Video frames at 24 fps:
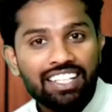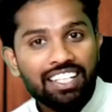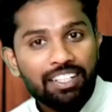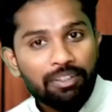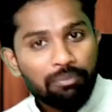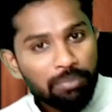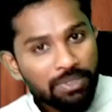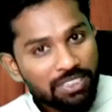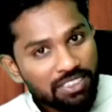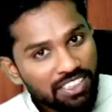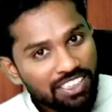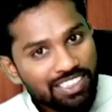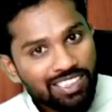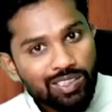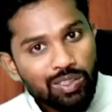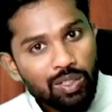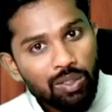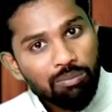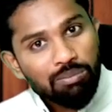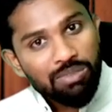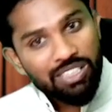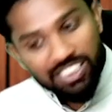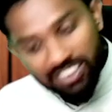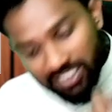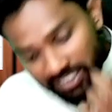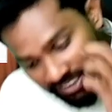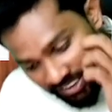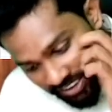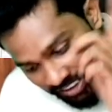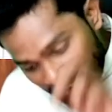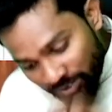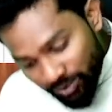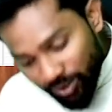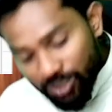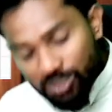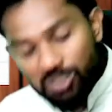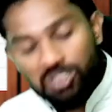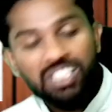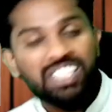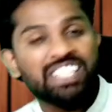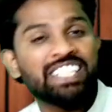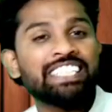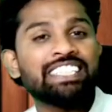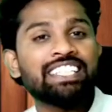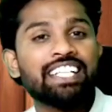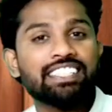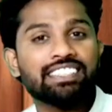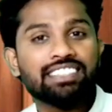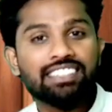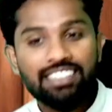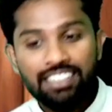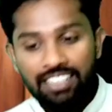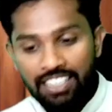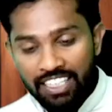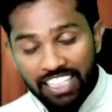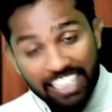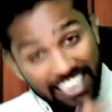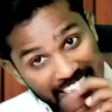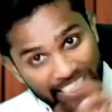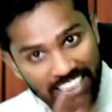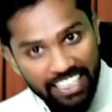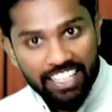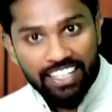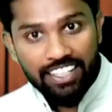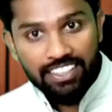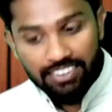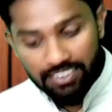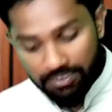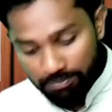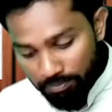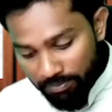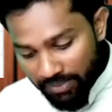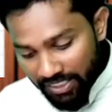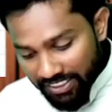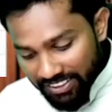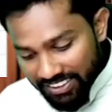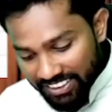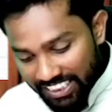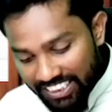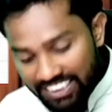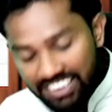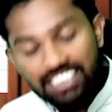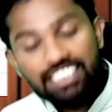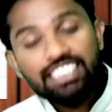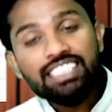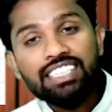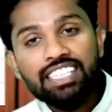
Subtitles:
business combination C is also an index. Section